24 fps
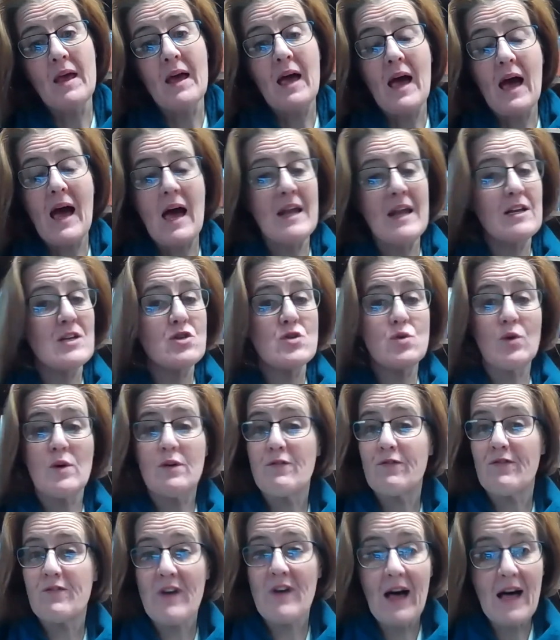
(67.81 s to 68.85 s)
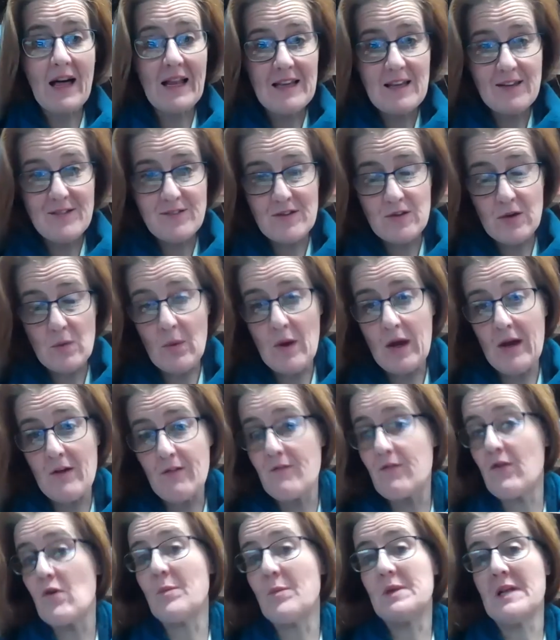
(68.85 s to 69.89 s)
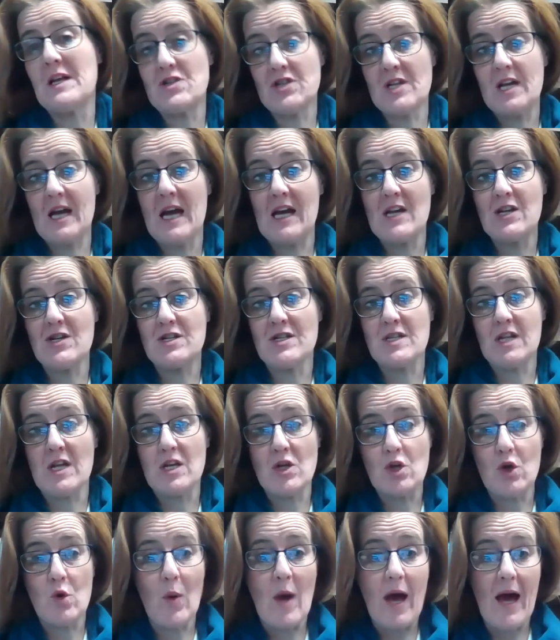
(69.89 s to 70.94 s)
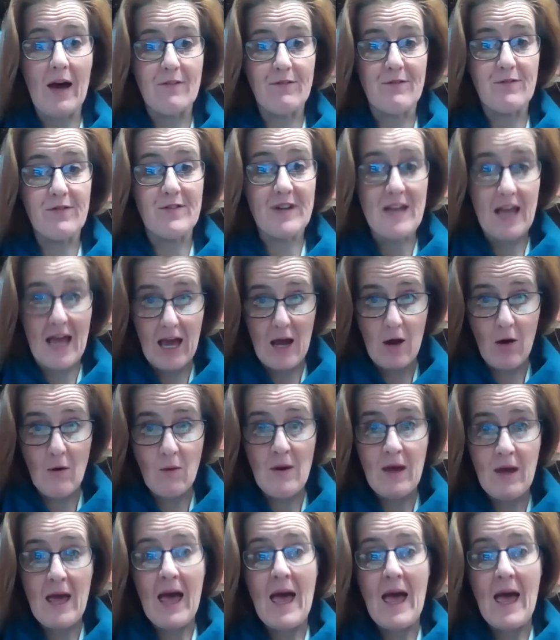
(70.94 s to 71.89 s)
had enjoyed far less in the way of formal education than you have now.